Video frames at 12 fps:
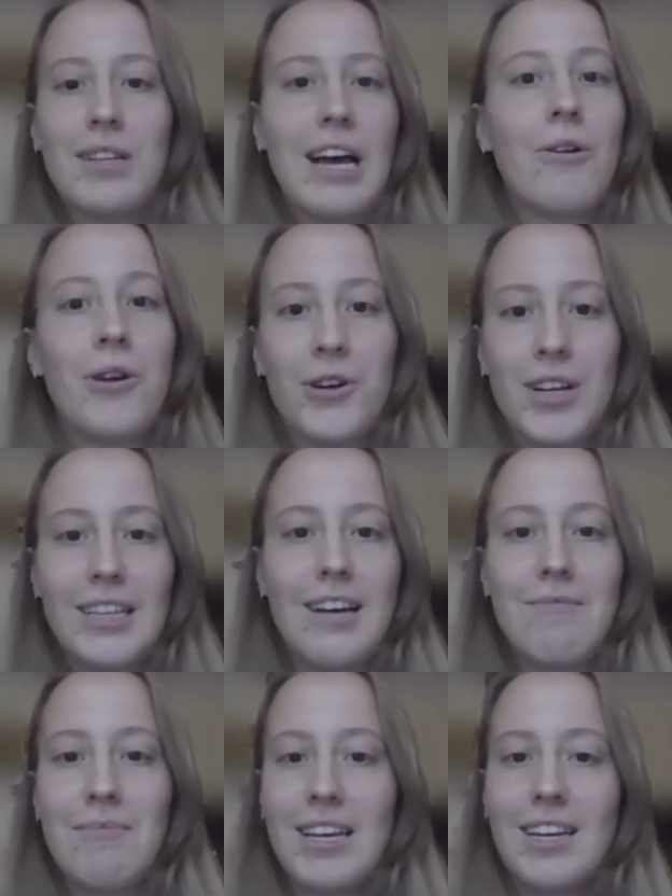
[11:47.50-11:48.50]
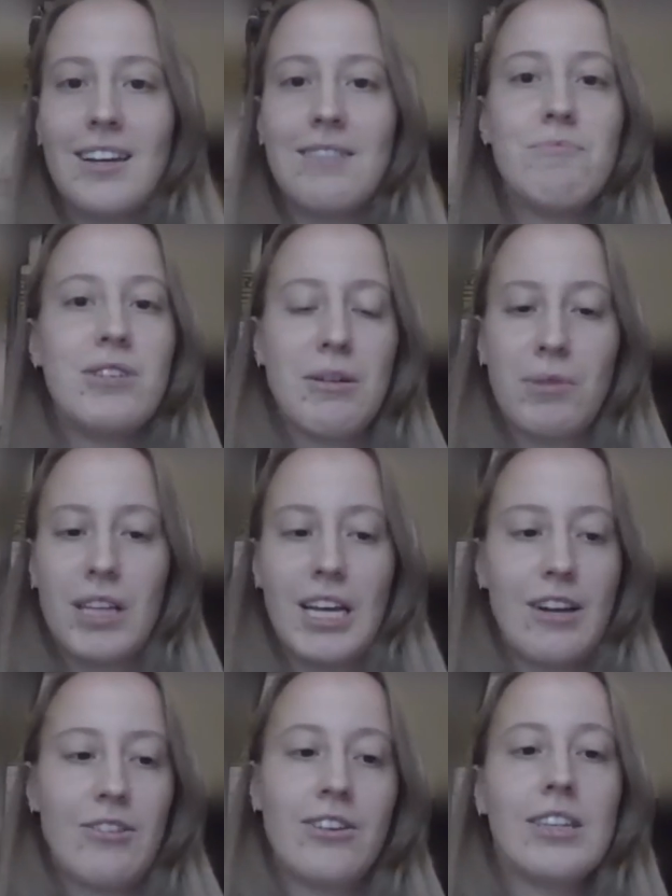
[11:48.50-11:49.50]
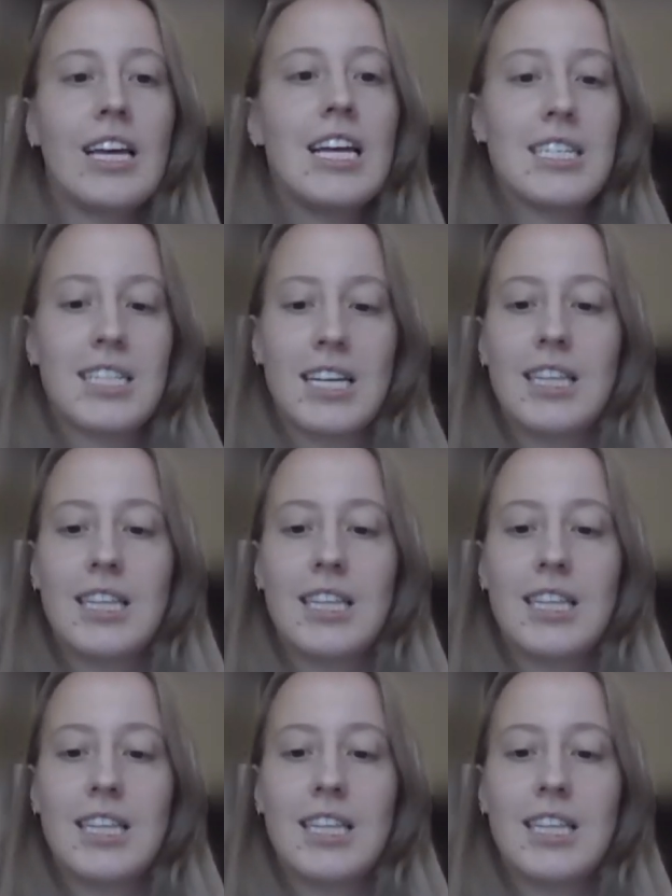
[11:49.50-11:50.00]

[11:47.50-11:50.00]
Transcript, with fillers: without hurting them, they can manipulate other things.